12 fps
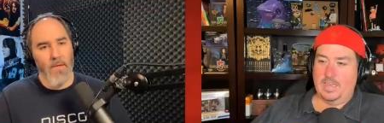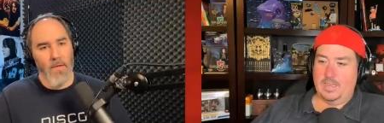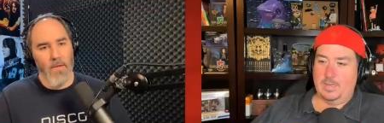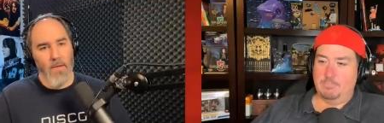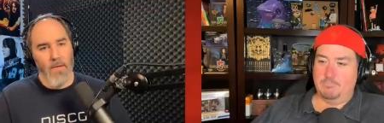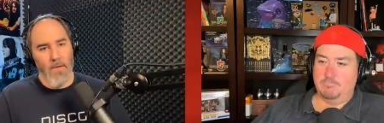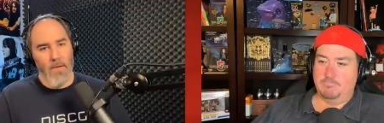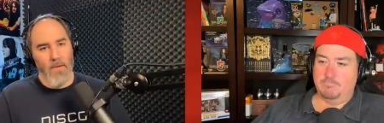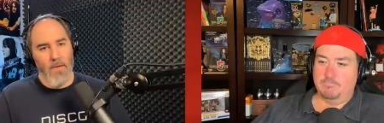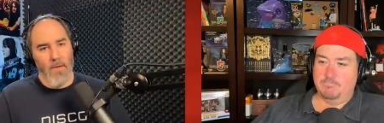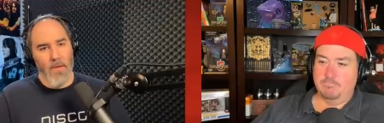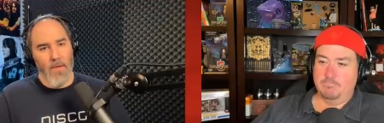Speaker 1: um,
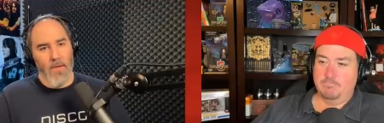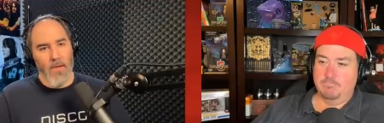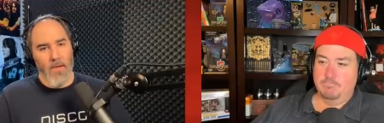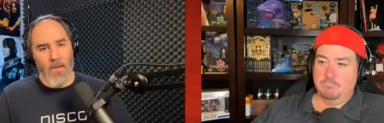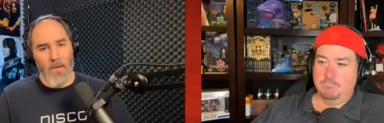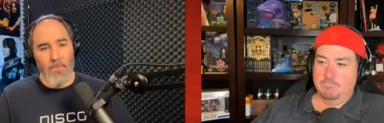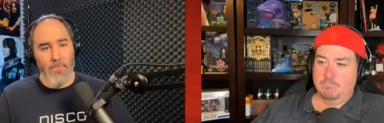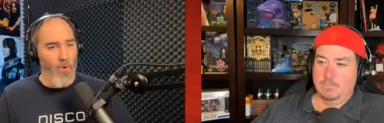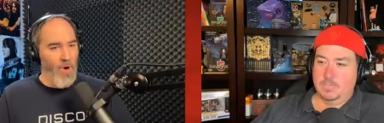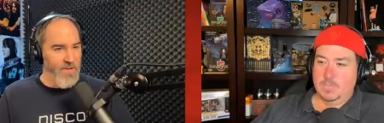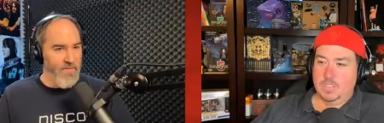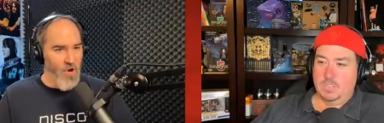
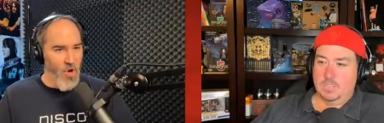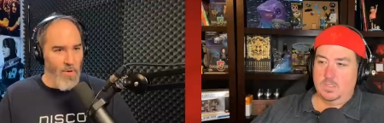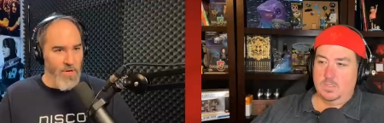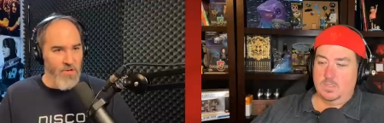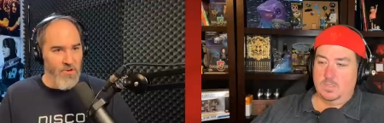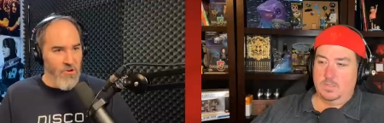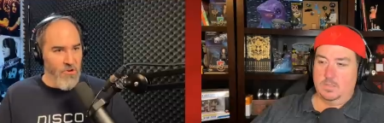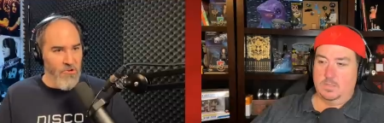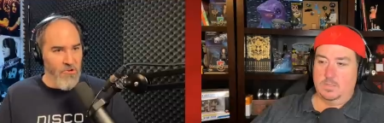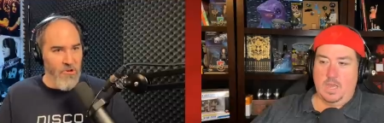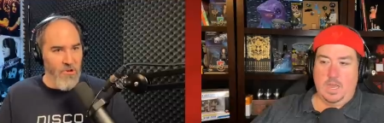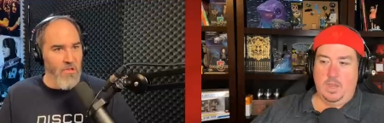Point of No
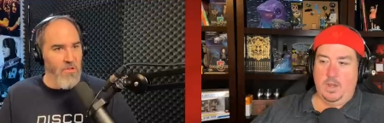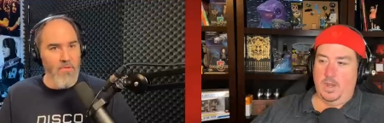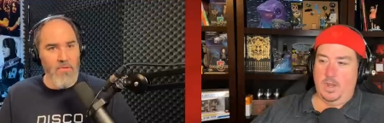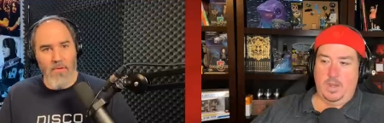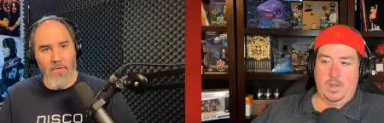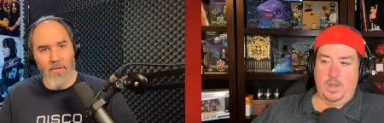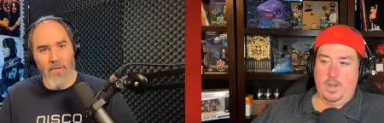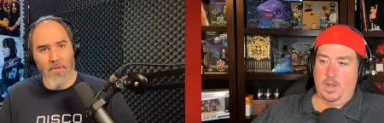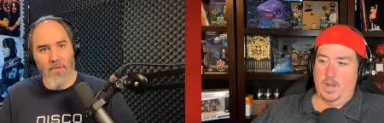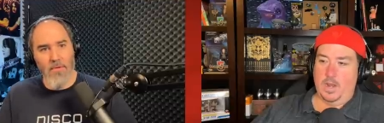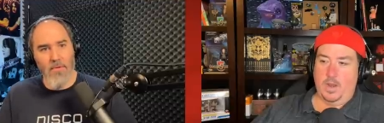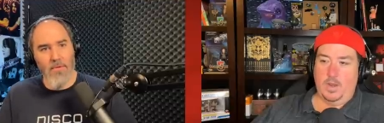Return. No, no, no, no, no,
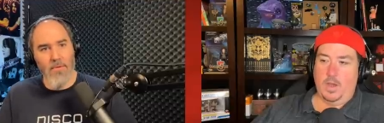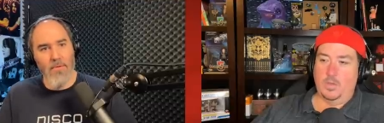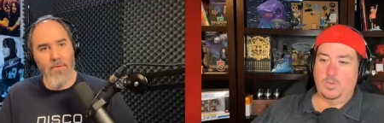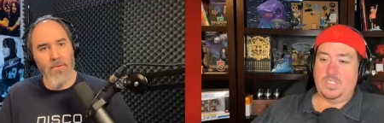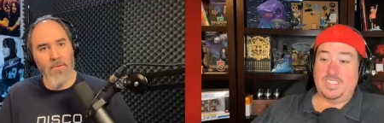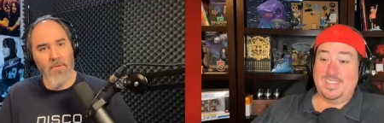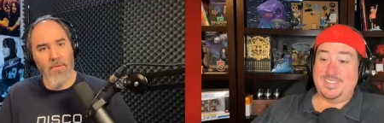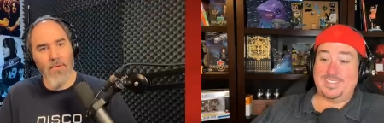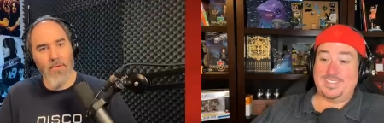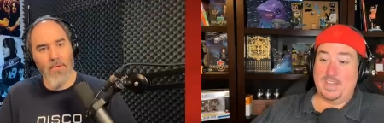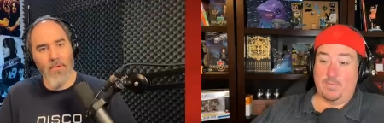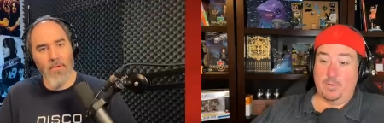no, no, no. Since
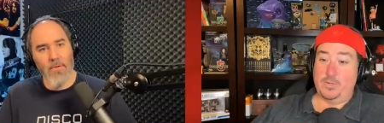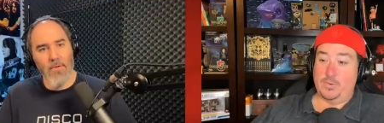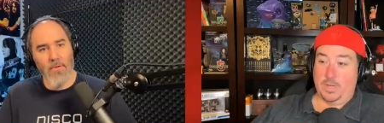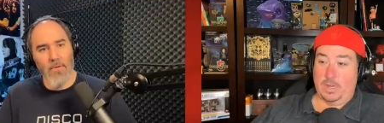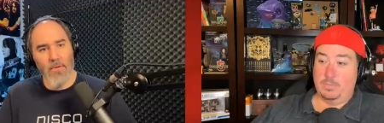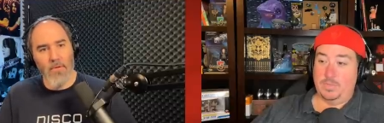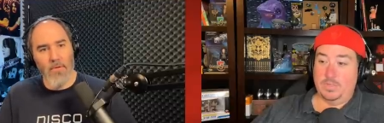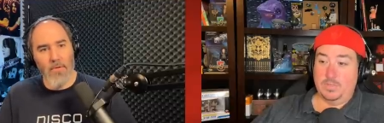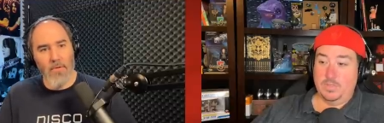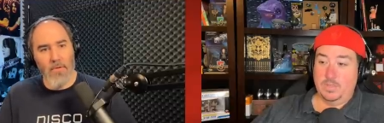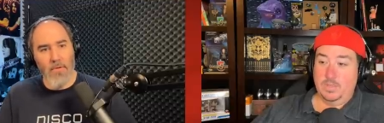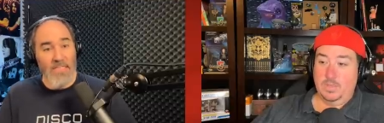Severed Dreams.
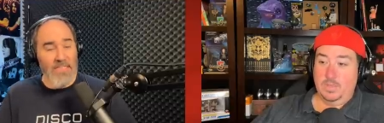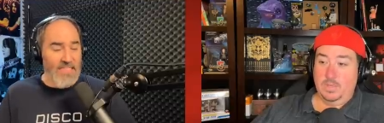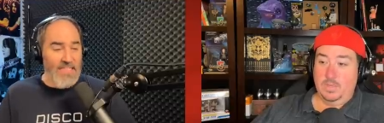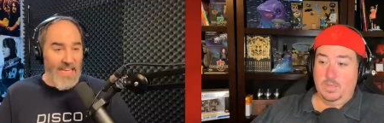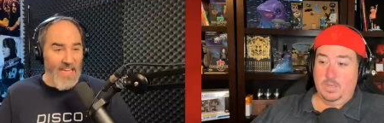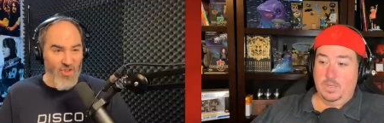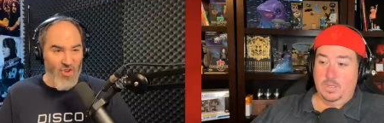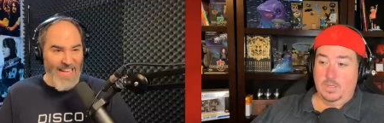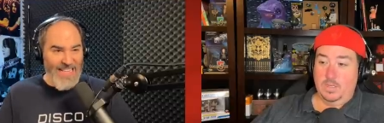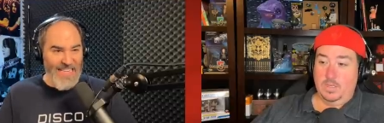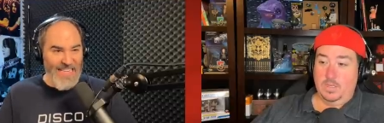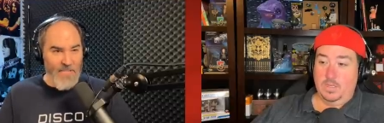
Speaker 2: Sic
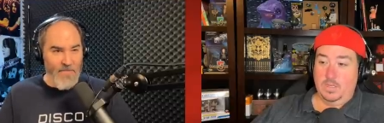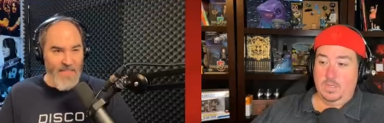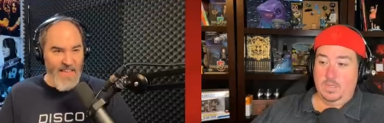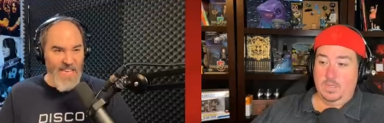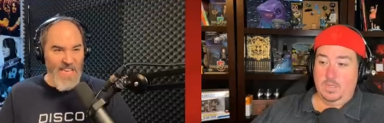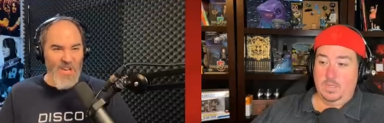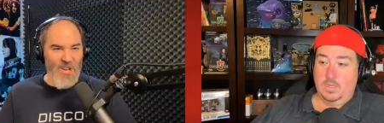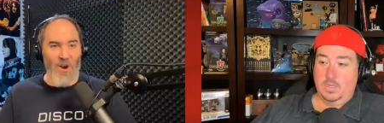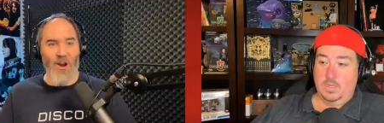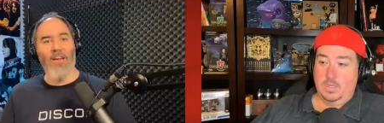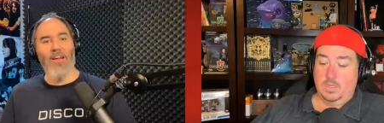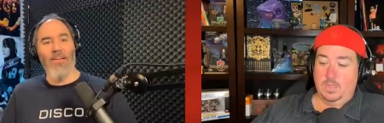Transit
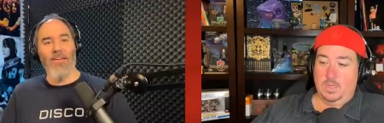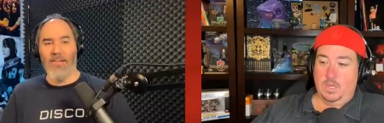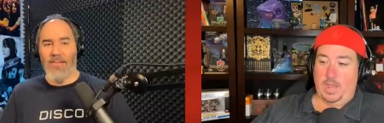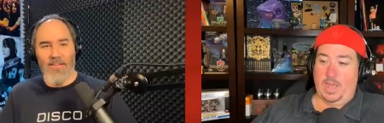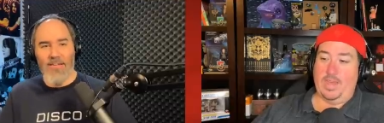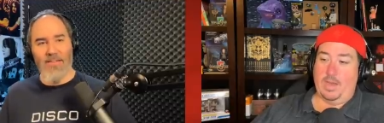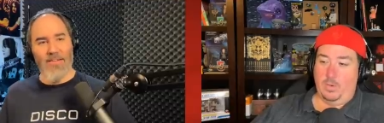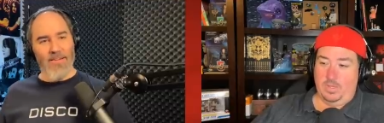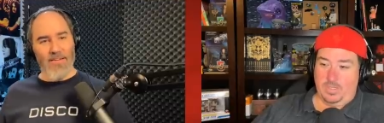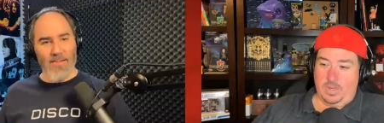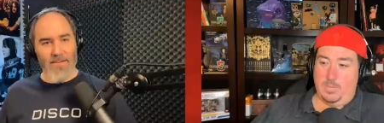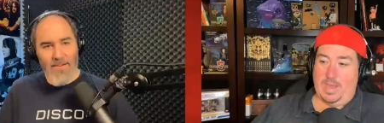Vir.
Speaker 1: Okay. That
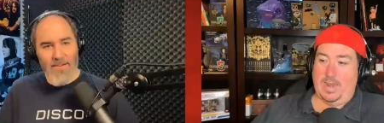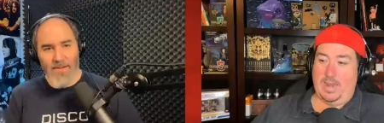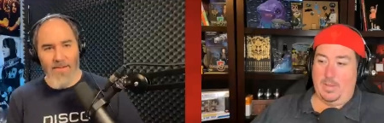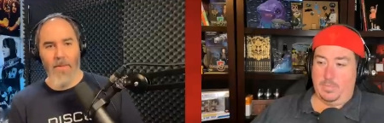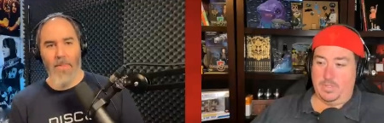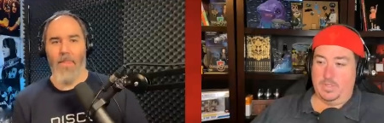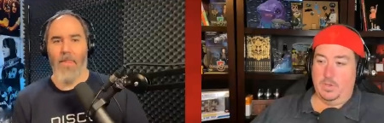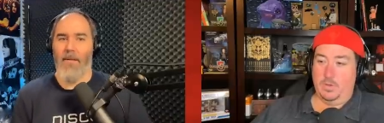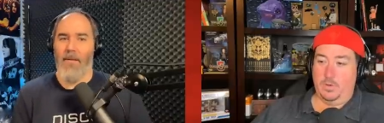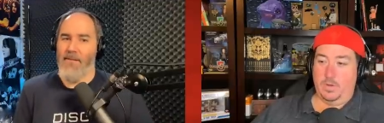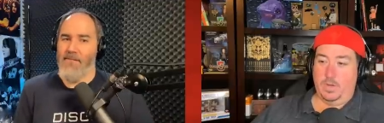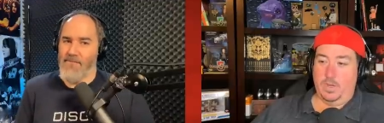wasn't a bad
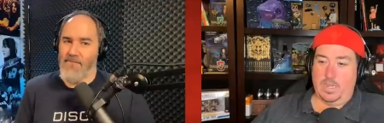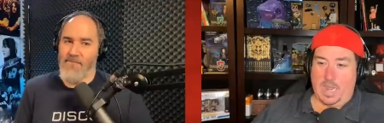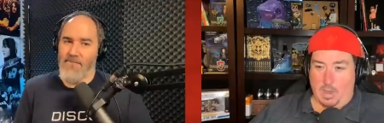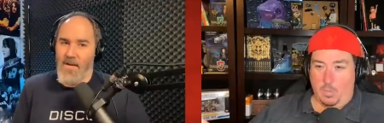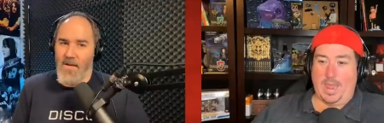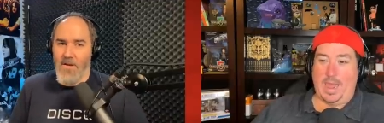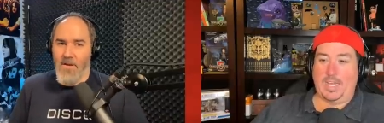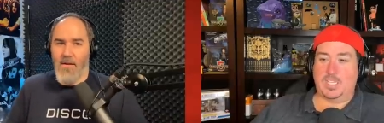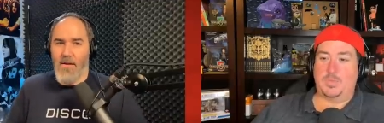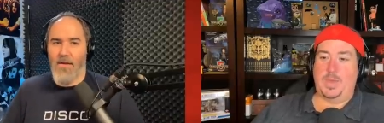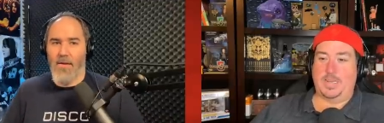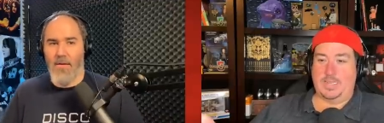episode. Not what I
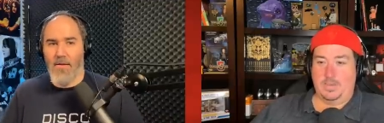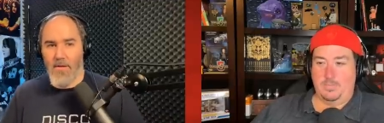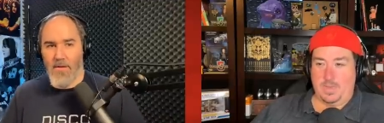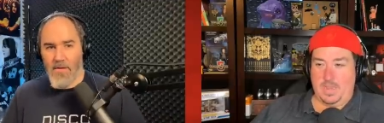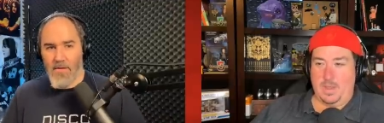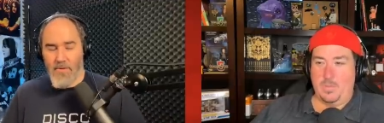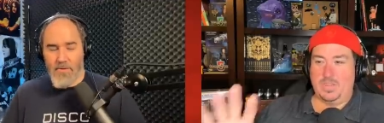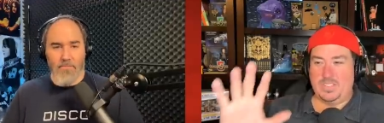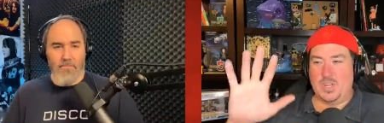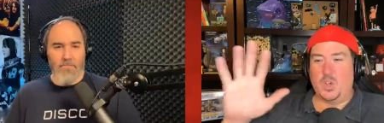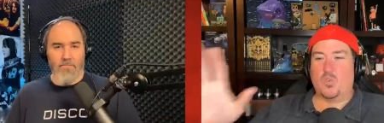expected, but it wasn't